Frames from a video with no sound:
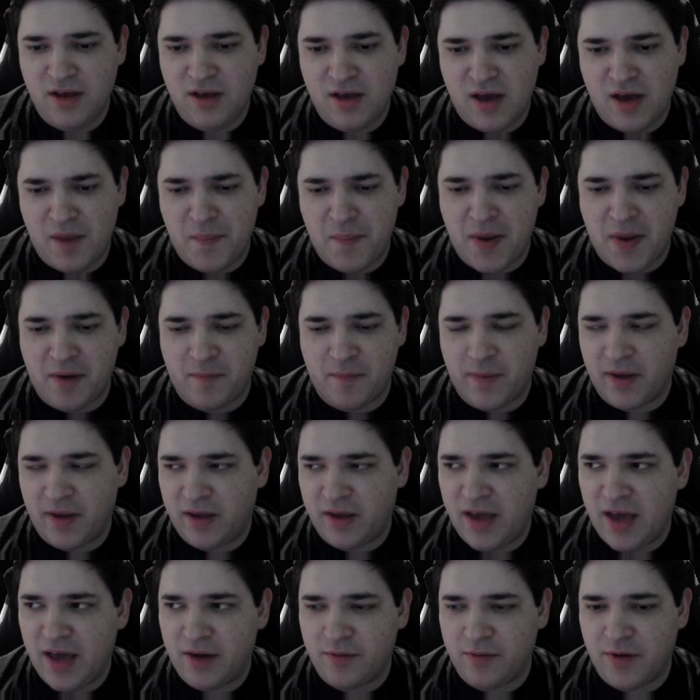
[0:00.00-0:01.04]
I'm not a big
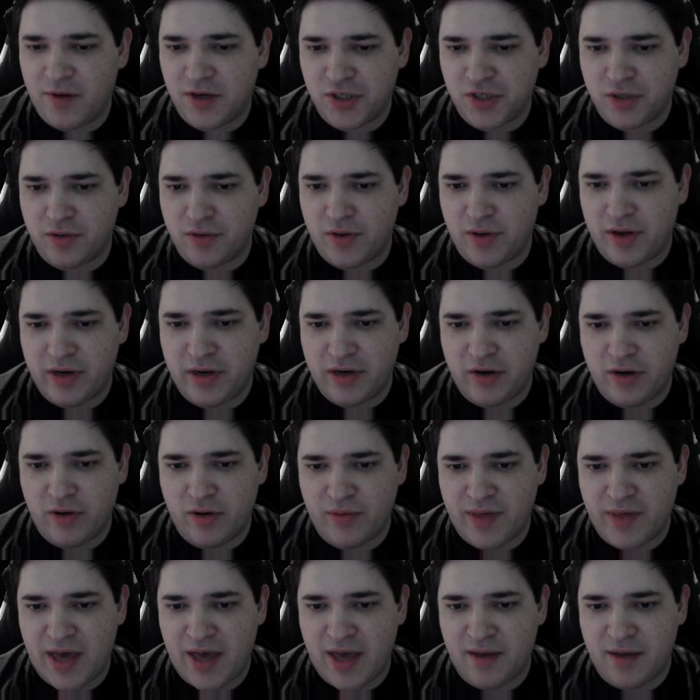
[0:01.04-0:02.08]
cannon rusher, so I didn't
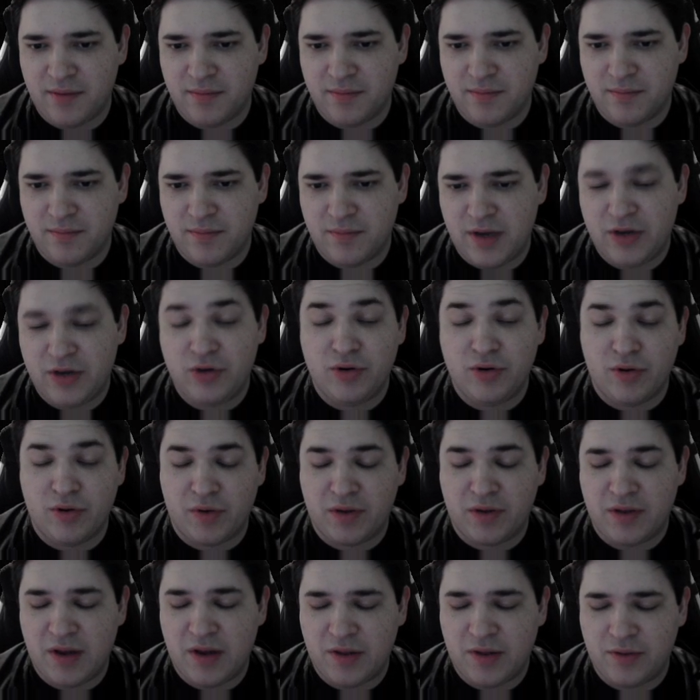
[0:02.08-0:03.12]
know that. I do know
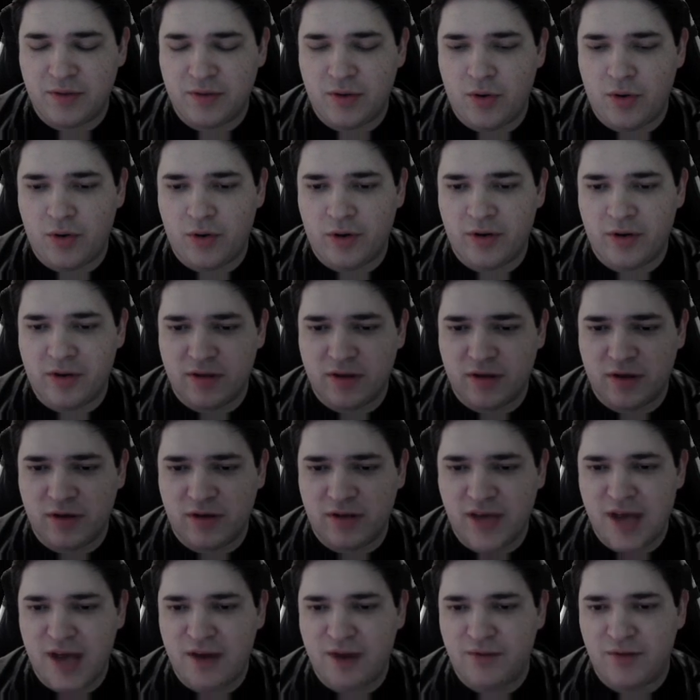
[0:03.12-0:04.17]
Death Door is a
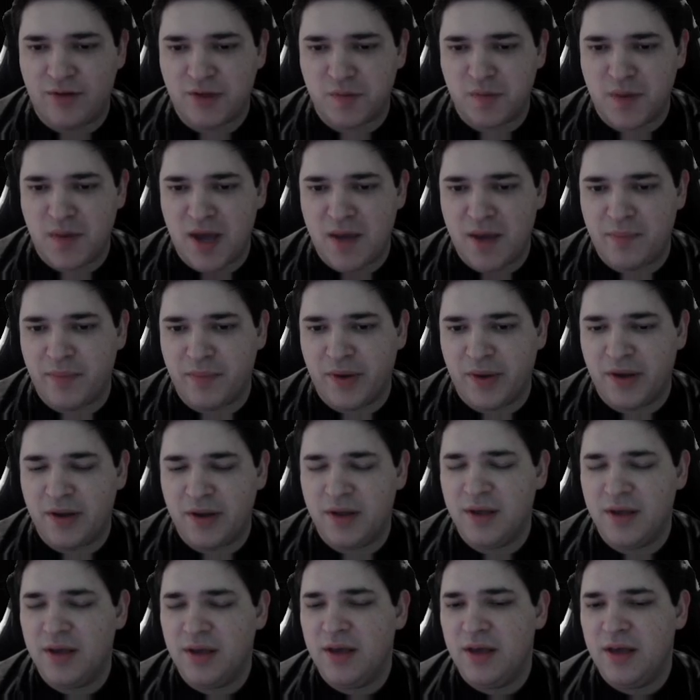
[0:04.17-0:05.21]
good cannon rush map, but
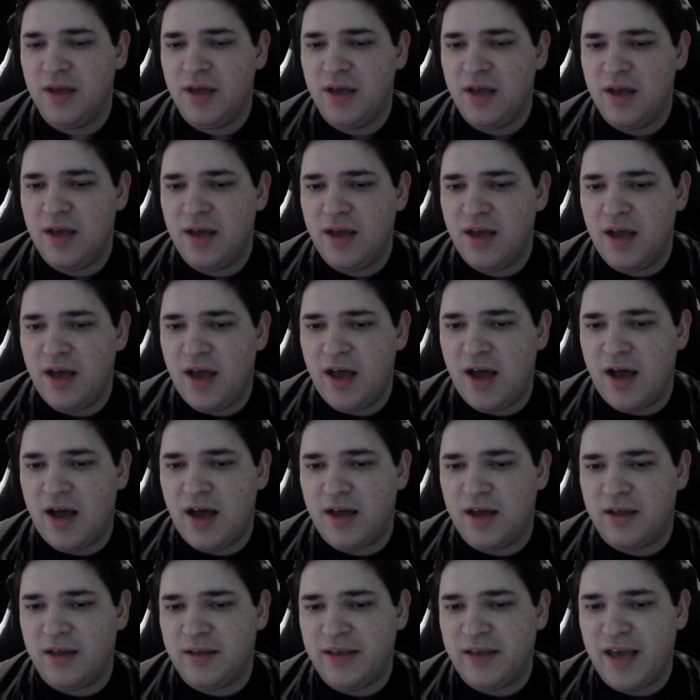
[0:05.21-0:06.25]

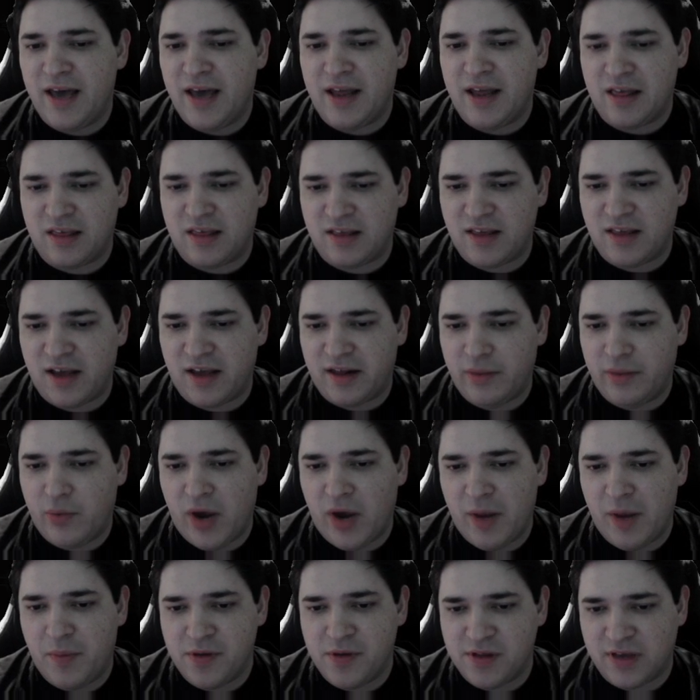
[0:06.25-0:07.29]
yeah, that's exactly
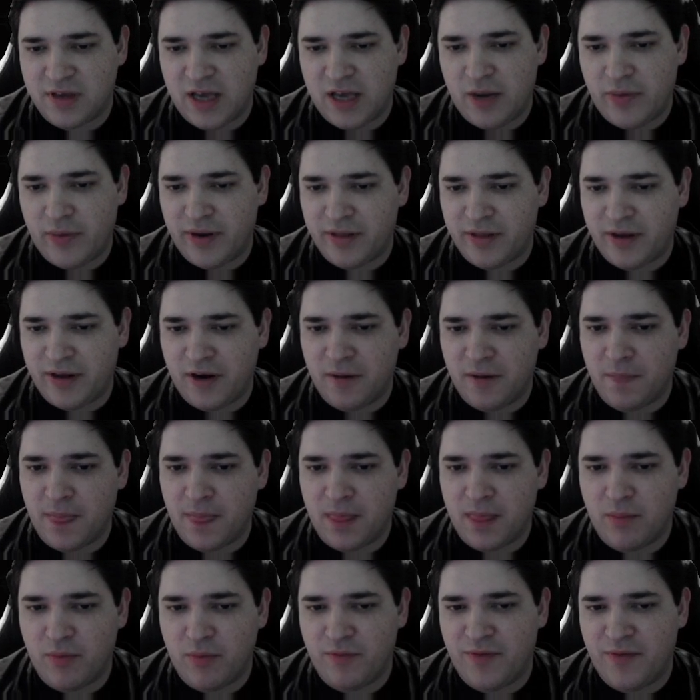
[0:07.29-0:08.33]
why he puts the gateway there,
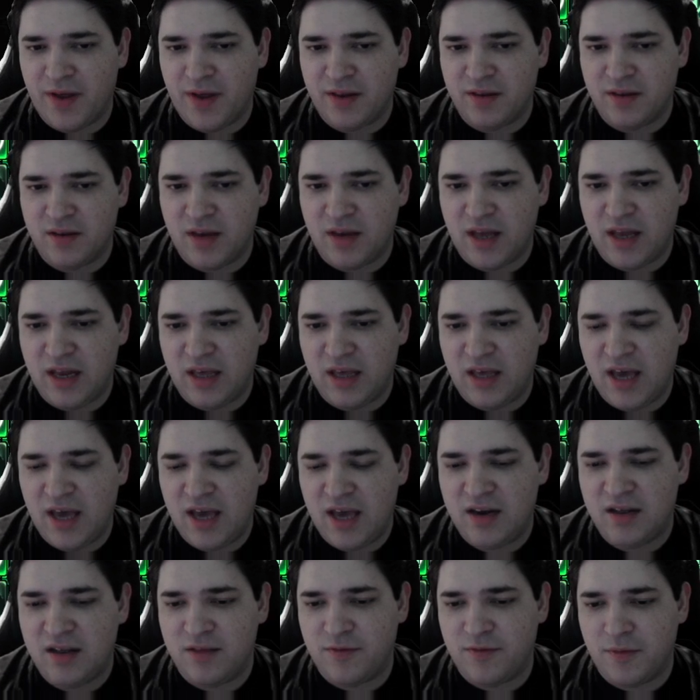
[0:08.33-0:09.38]
to prevent any
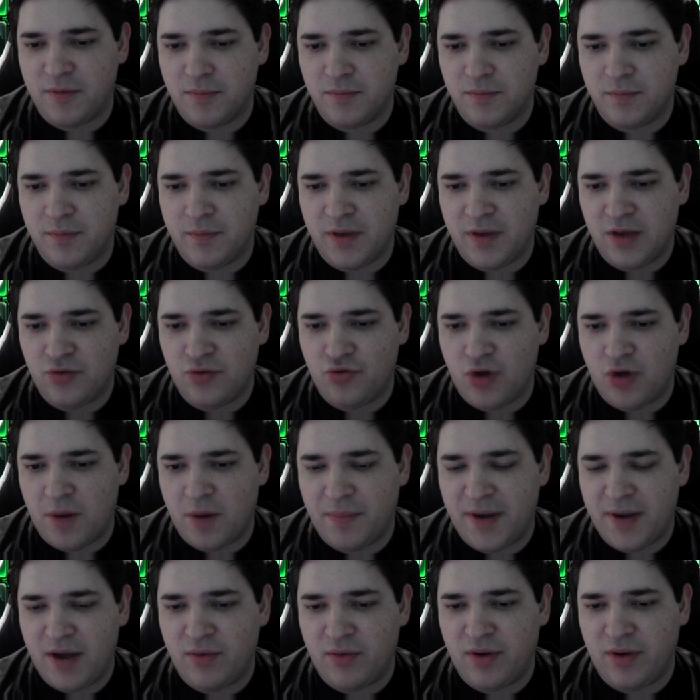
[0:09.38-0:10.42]
cannons from being
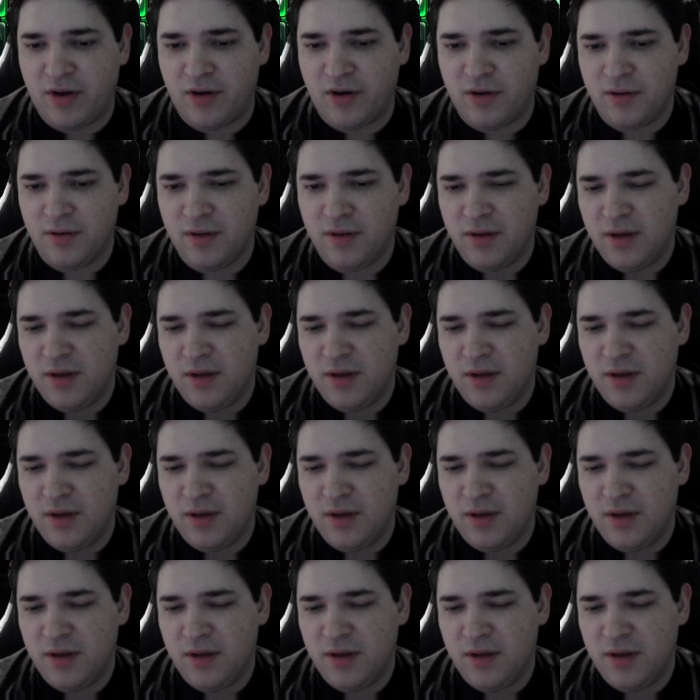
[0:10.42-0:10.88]
dropped down here.